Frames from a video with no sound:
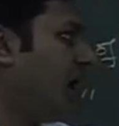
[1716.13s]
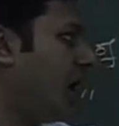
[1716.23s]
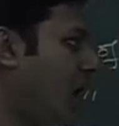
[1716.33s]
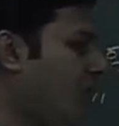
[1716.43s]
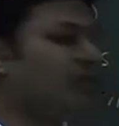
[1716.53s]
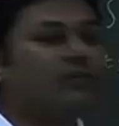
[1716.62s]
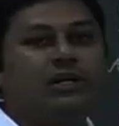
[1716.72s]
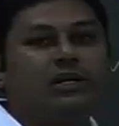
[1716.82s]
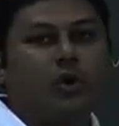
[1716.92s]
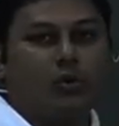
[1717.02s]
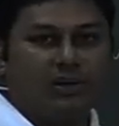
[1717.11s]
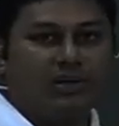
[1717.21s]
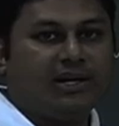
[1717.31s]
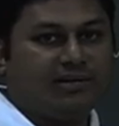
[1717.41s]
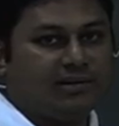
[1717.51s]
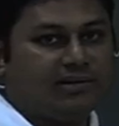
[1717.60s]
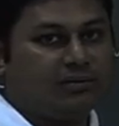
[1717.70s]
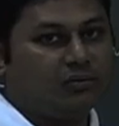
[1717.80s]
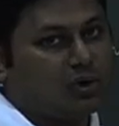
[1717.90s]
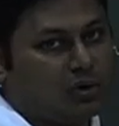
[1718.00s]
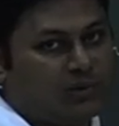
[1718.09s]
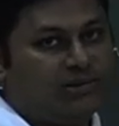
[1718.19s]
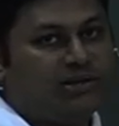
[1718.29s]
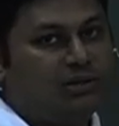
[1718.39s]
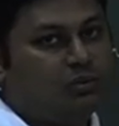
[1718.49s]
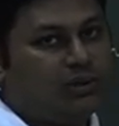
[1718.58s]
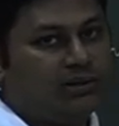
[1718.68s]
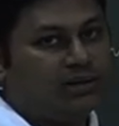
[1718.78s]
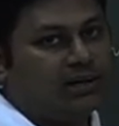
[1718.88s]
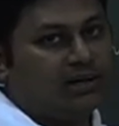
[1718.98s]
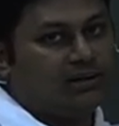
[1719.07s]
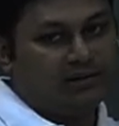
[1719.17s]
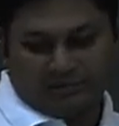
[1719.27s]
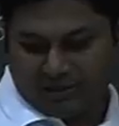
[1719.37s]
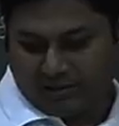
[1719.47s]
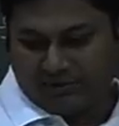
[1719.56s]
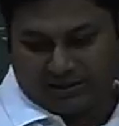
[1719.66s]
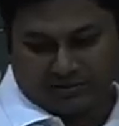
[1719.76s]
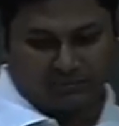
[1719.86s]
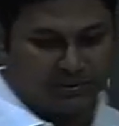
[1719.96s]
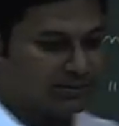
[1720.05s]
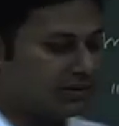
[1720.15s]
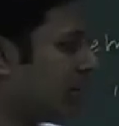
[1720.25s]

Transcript: However, in normal cases we always deal with this real vector space.